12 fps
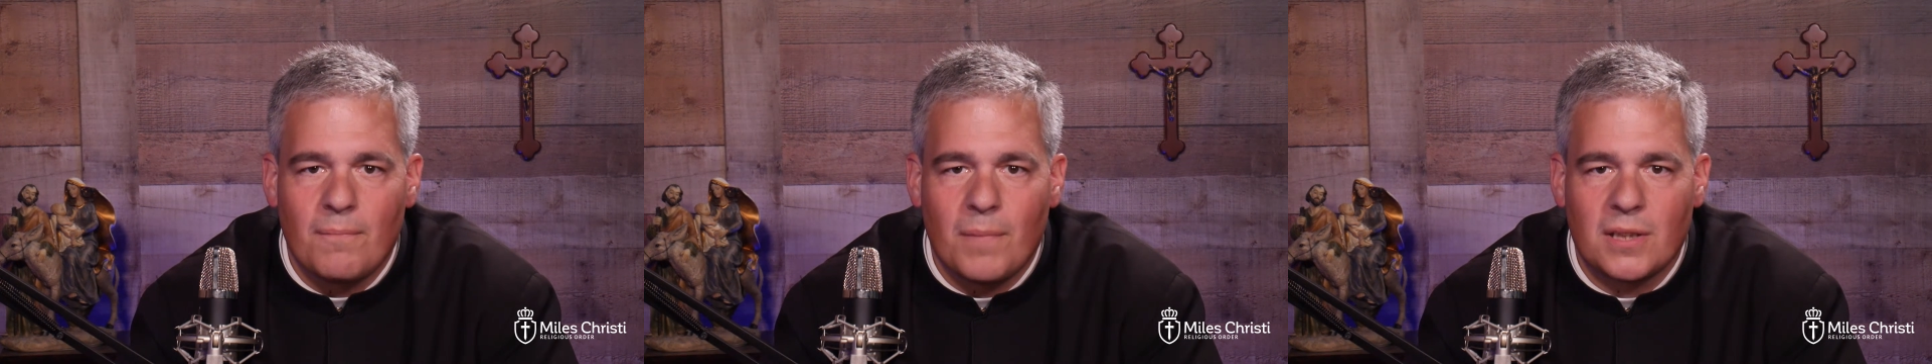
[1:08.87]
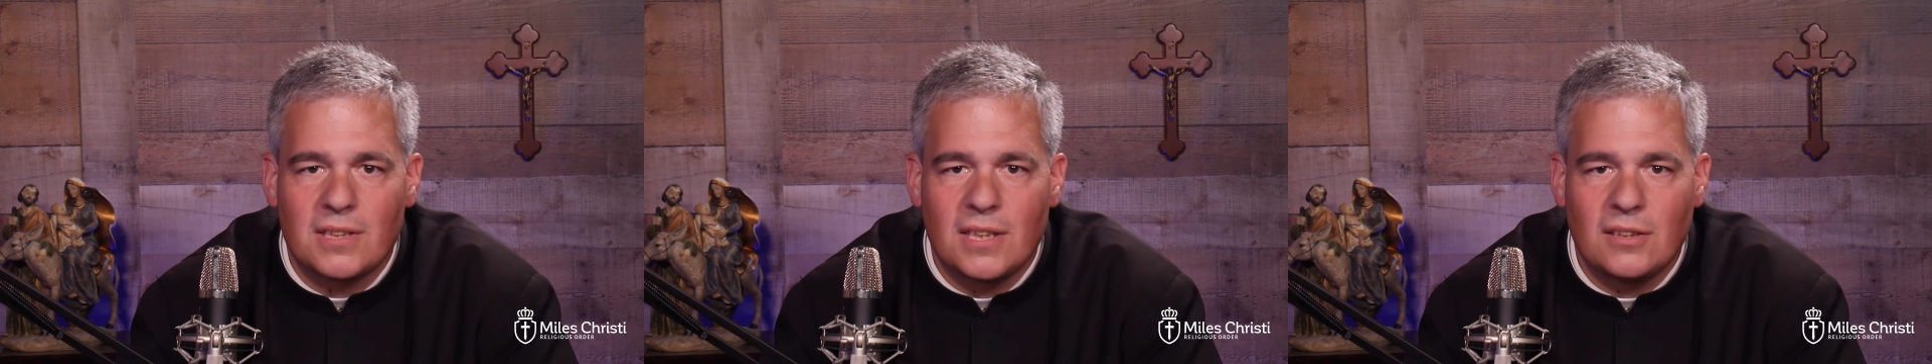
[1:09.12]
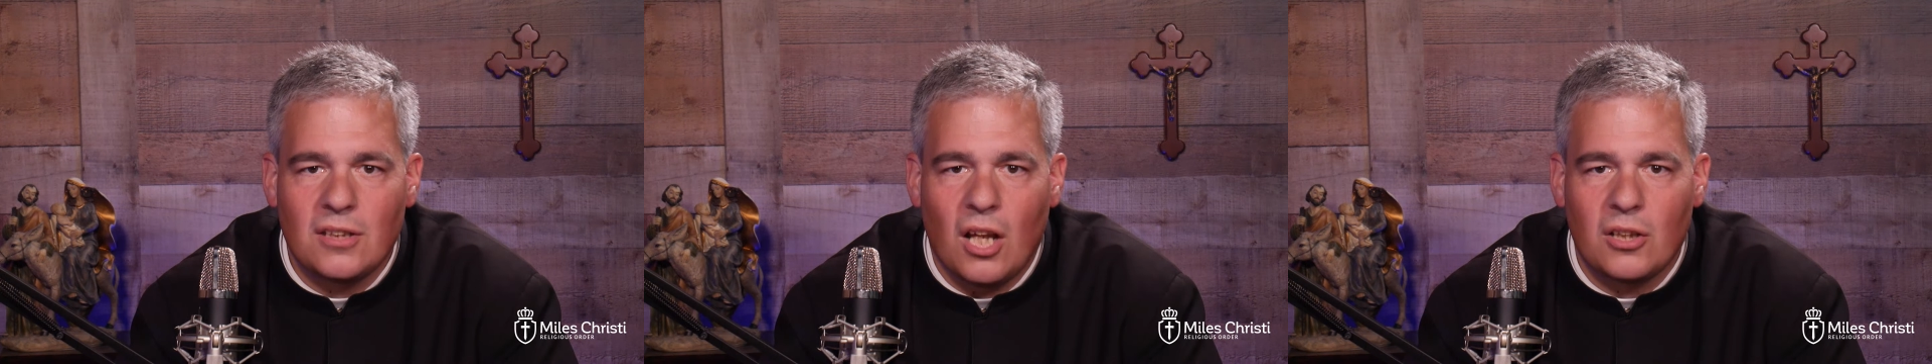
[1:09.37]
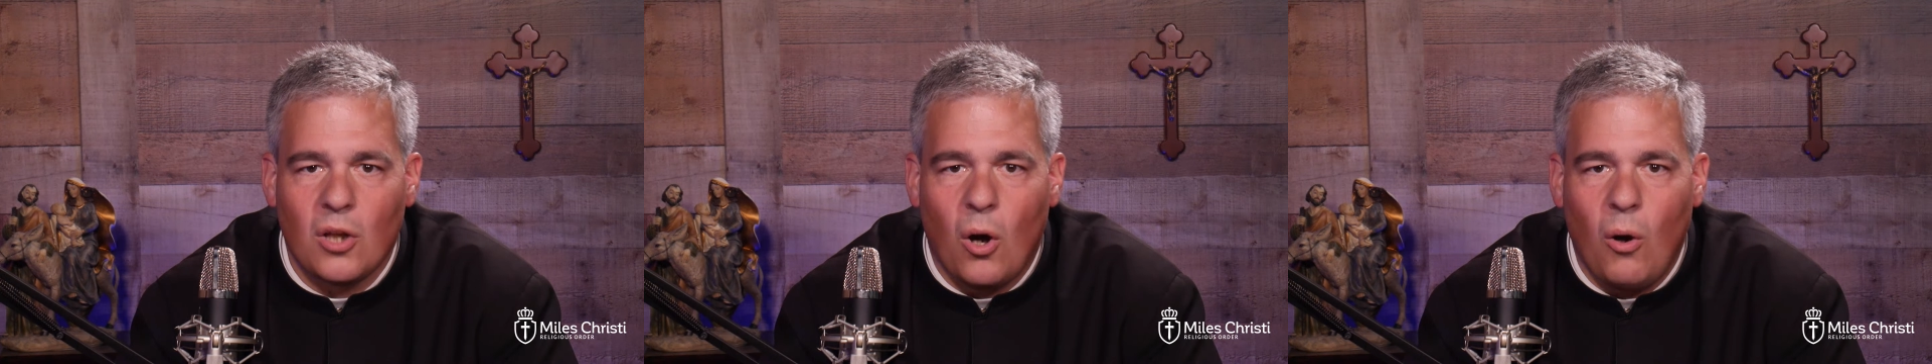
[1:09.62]
But she's
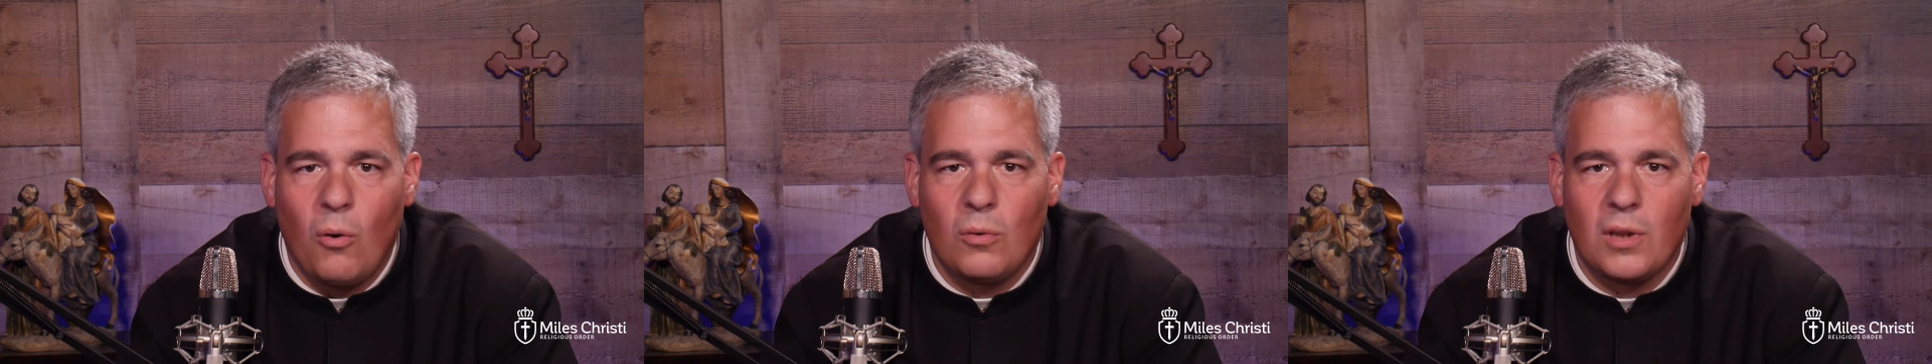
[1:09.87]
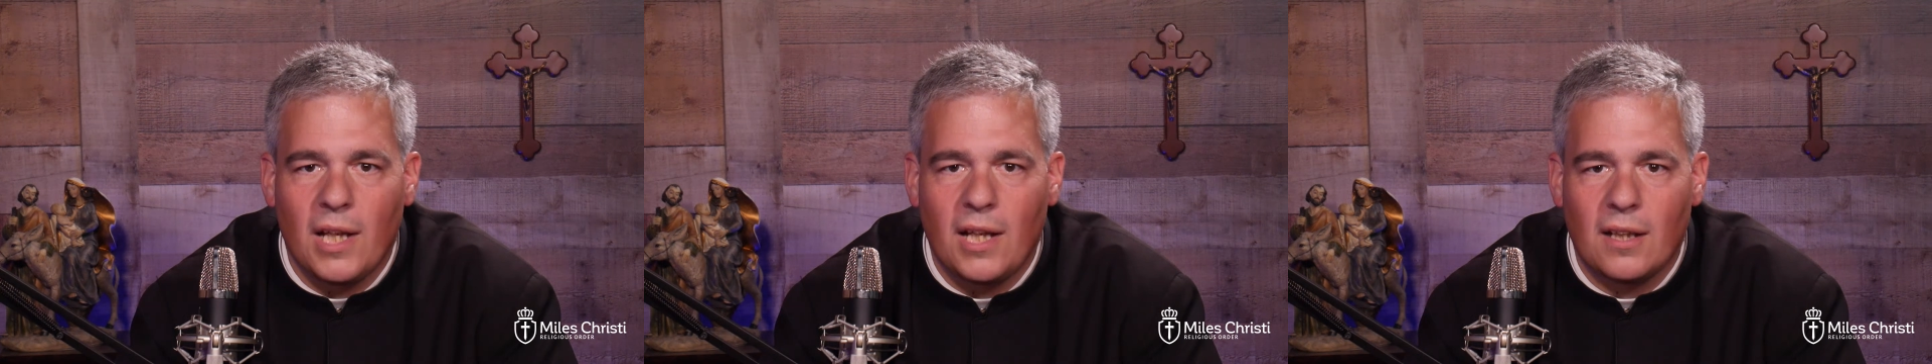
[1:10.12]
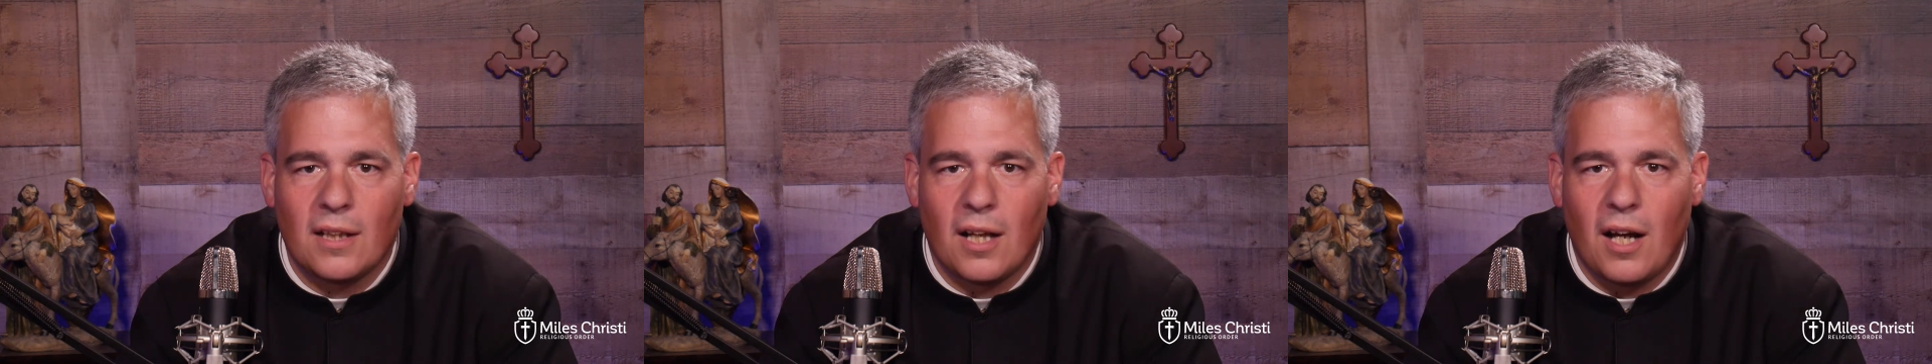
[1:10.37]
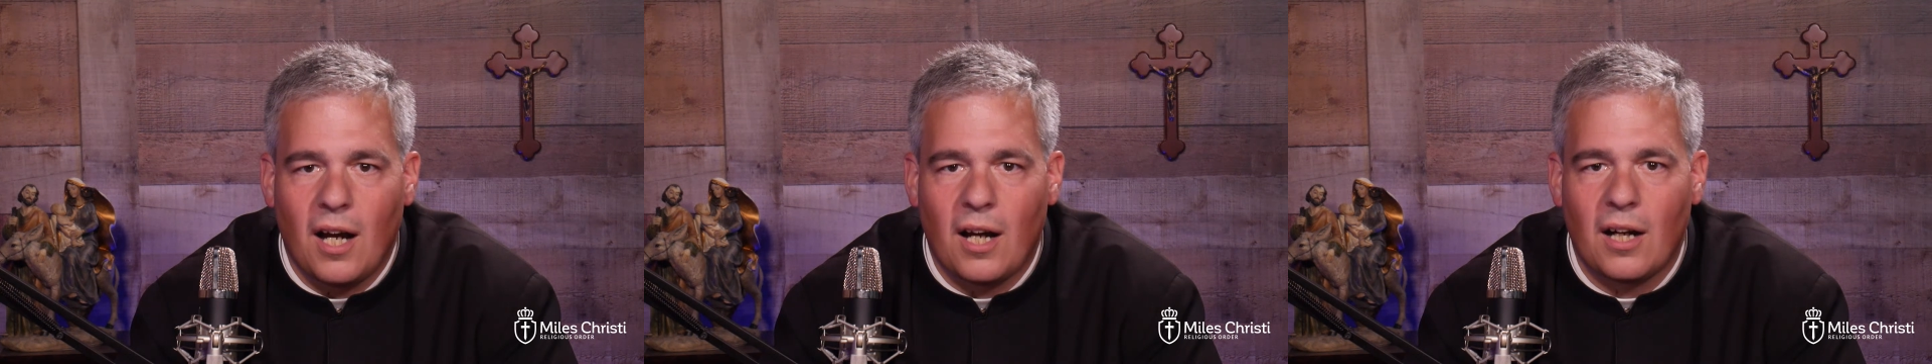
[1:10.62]
not only
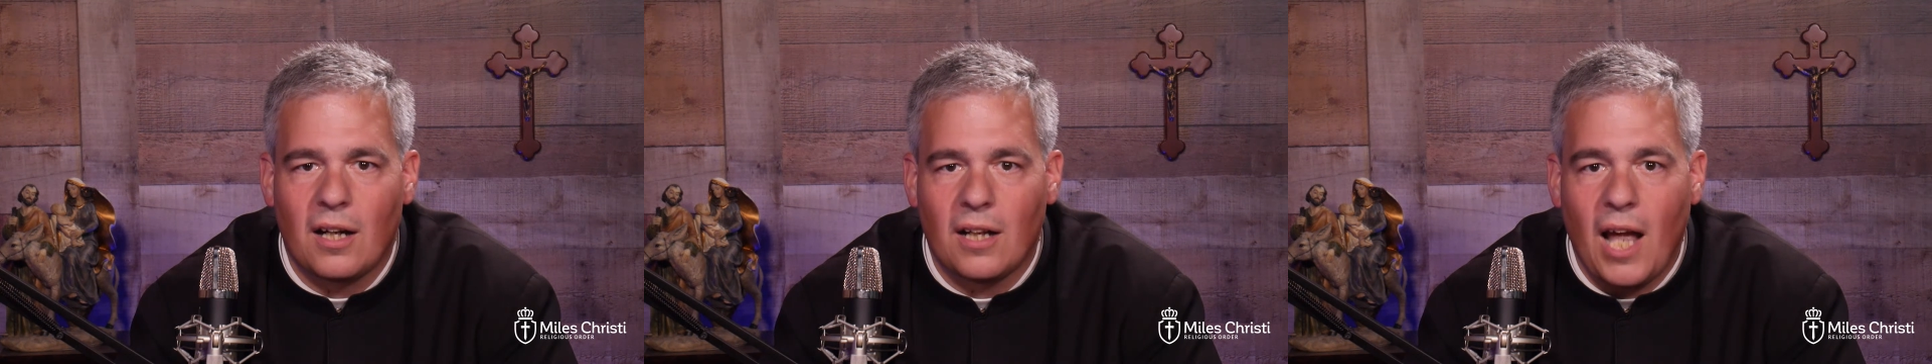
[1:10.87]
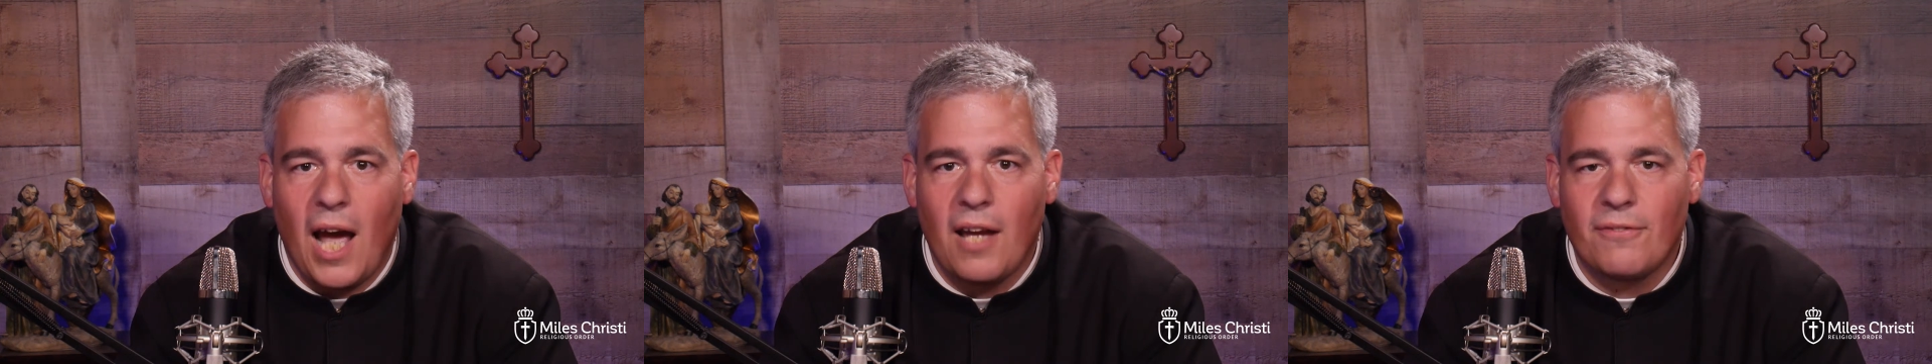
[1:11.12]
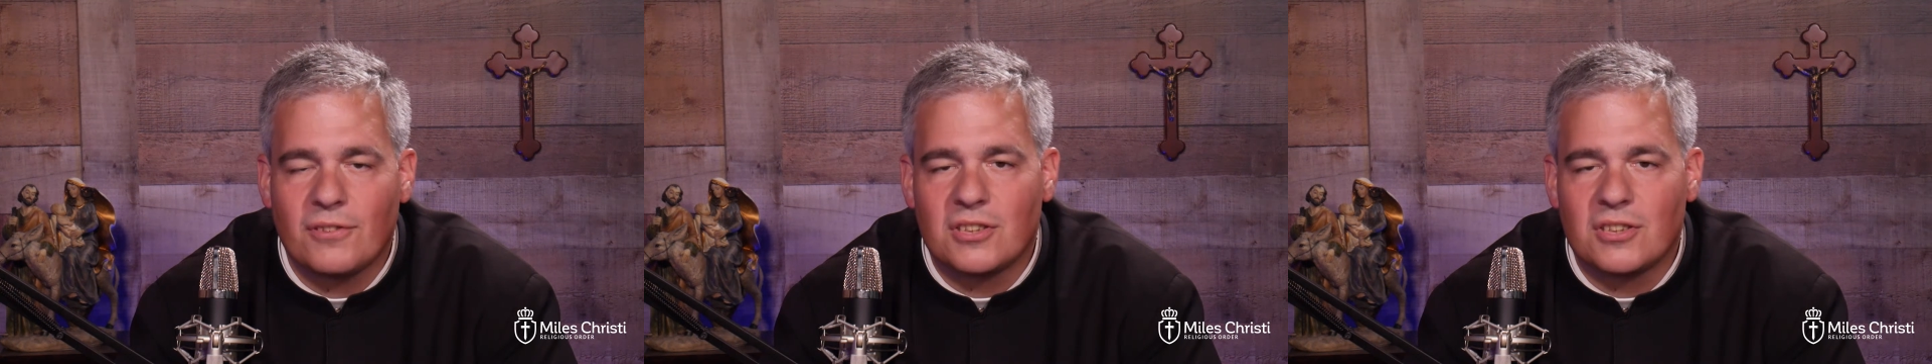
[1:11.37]
our life,